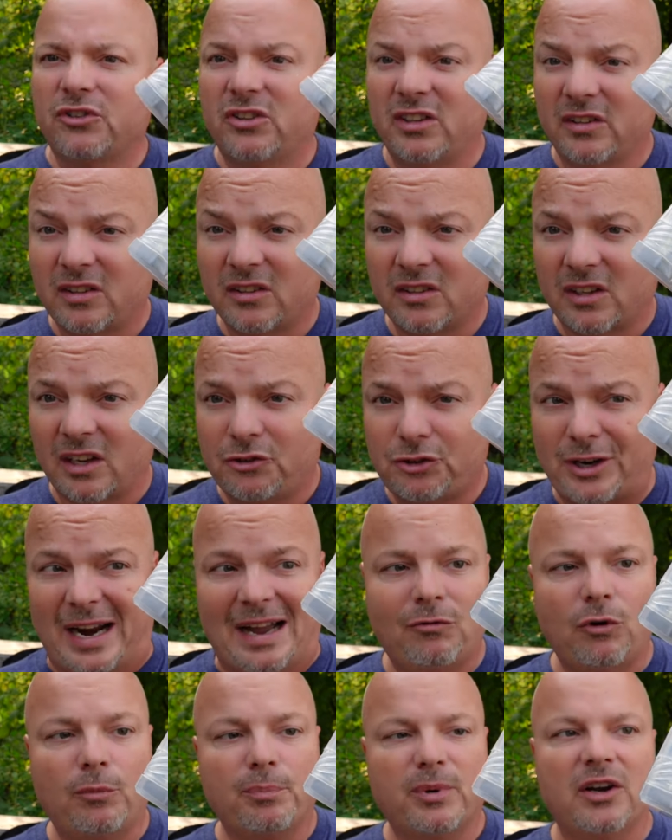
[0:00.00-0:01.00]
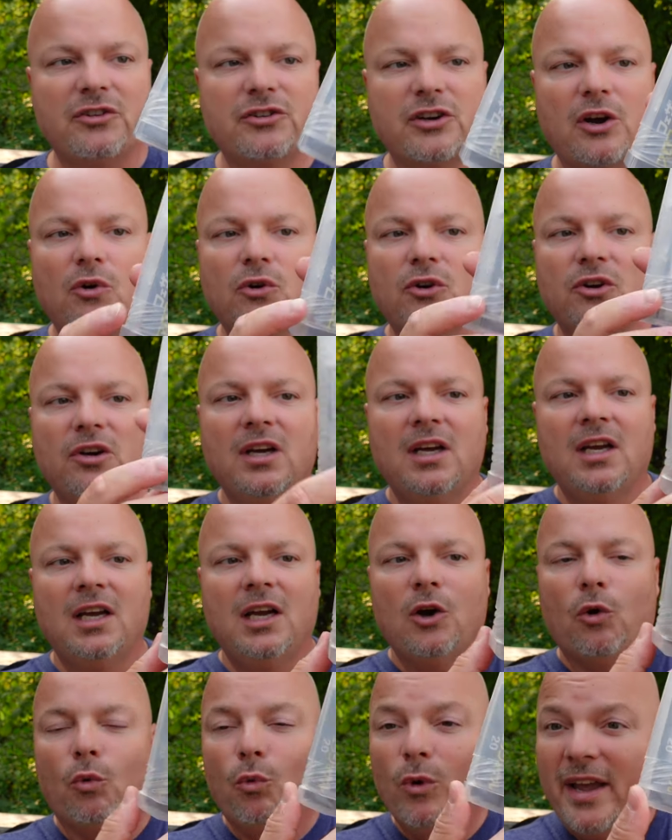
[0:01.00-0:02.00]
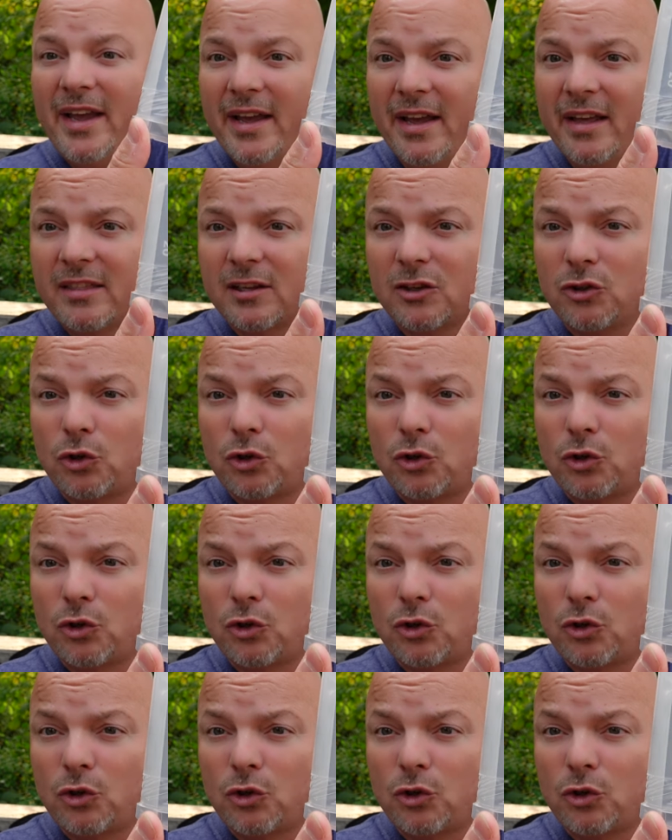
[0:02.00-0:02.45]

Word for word: This is a travel brush holder with